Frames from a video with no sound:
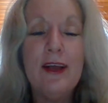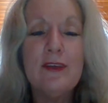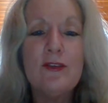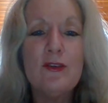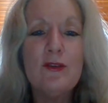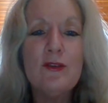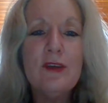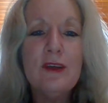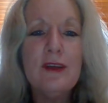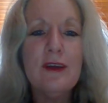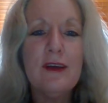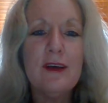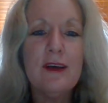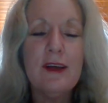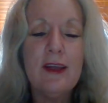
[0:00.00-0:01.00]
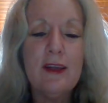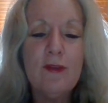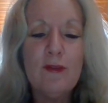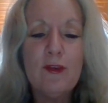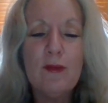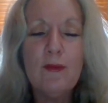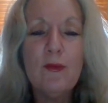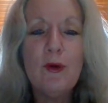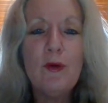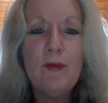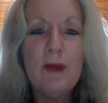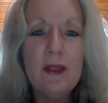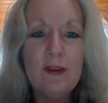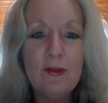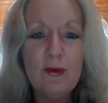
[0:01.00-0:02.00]
Susan, again from
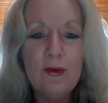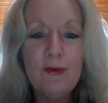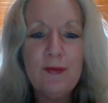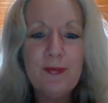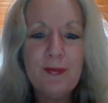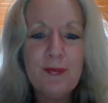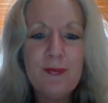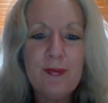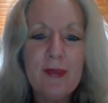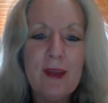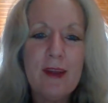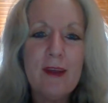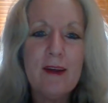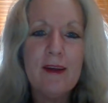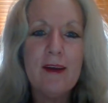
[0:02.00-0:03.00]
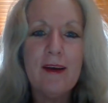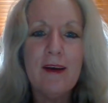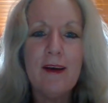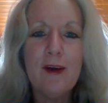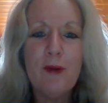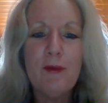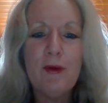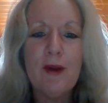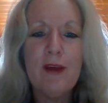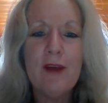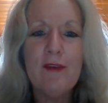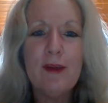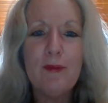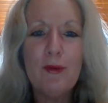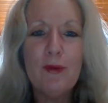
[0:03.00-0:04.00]
Worldpeacefull. I hope you're
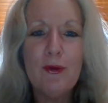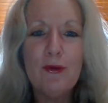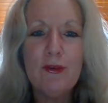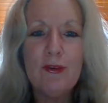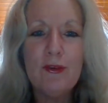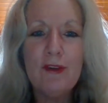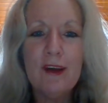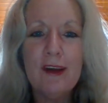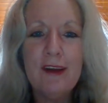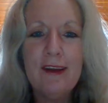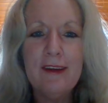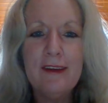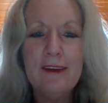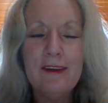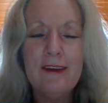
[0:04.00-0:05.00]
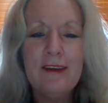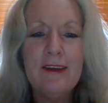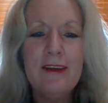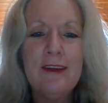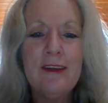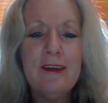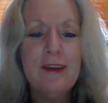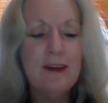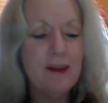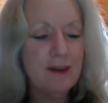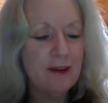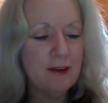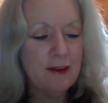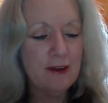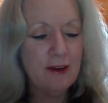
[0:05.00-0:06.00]
having a beautiful day.
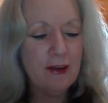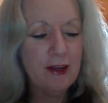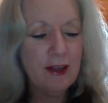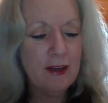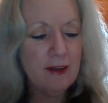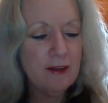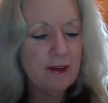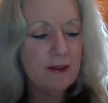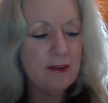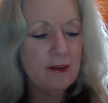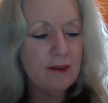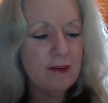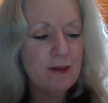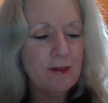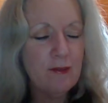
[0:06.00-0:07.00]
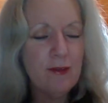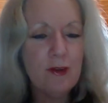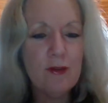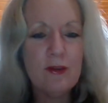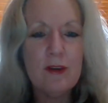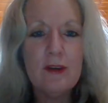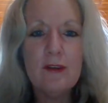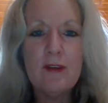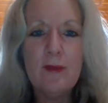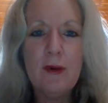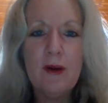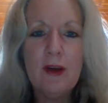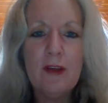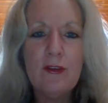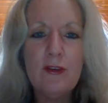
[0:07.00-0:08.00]
I felt
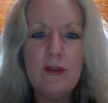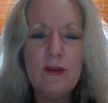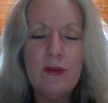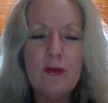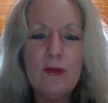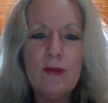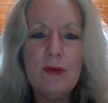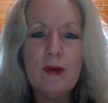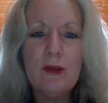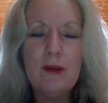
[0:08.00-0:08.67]
inspired to